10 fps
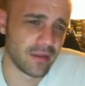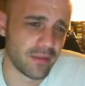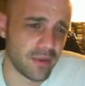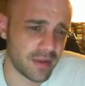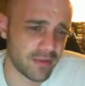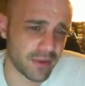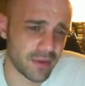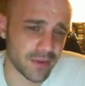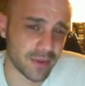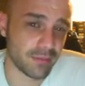3 different
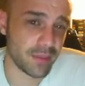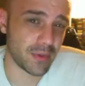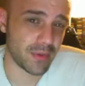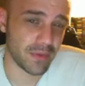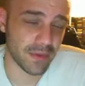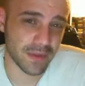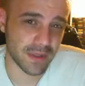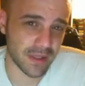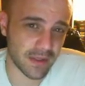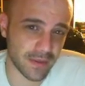girls in both of those
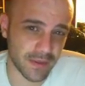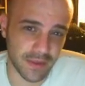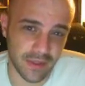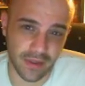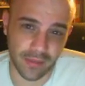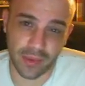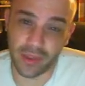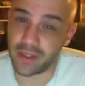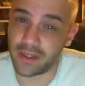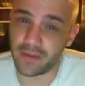titles and
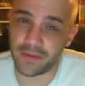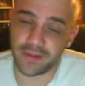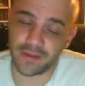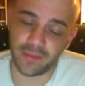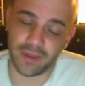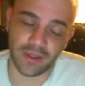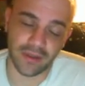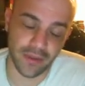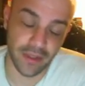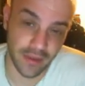play against them, and
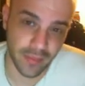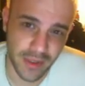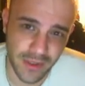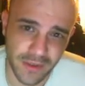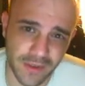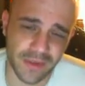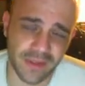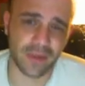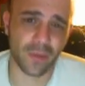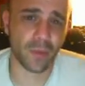you'll get pictures
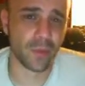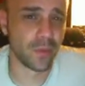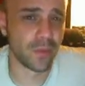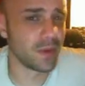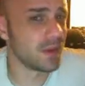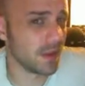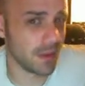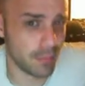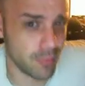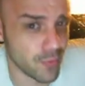and
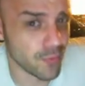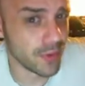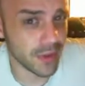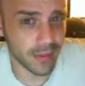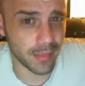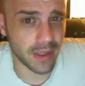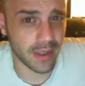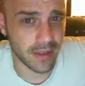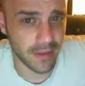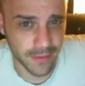really, really
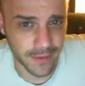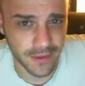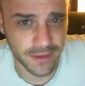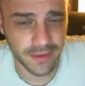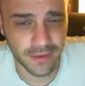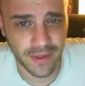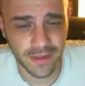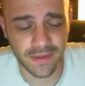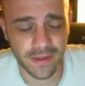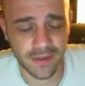bad English
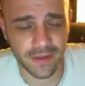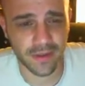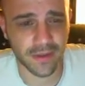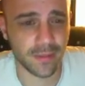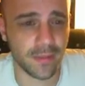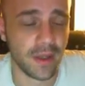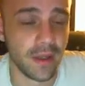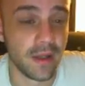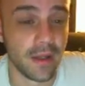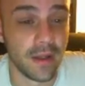translation on them.
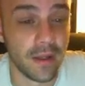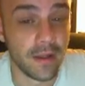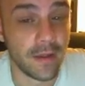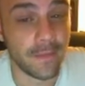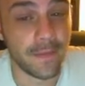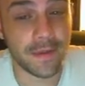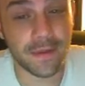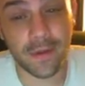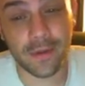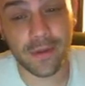These
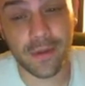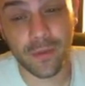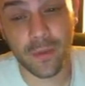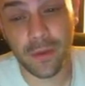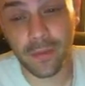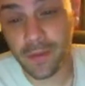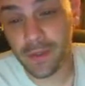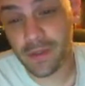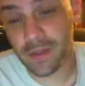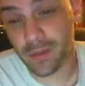cartridges were
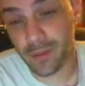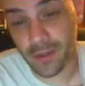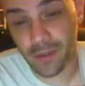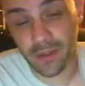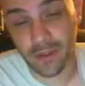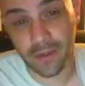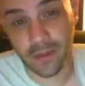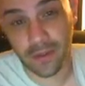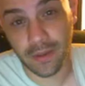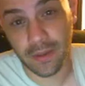released in America.